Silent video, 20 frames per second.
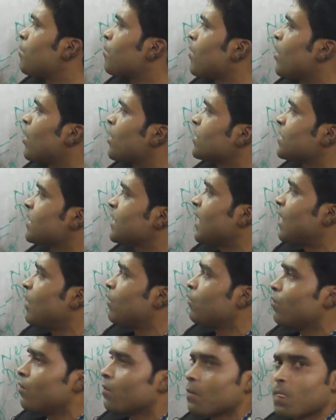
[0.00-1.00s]
plus
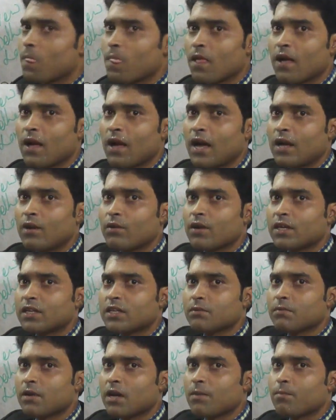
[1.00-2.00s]
noun. Are you
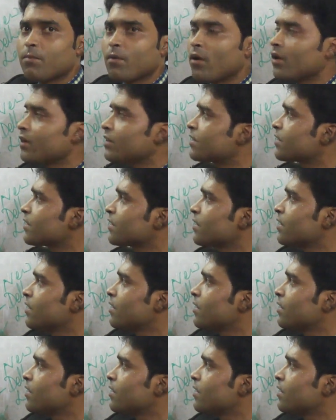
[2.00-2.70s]
getting my point?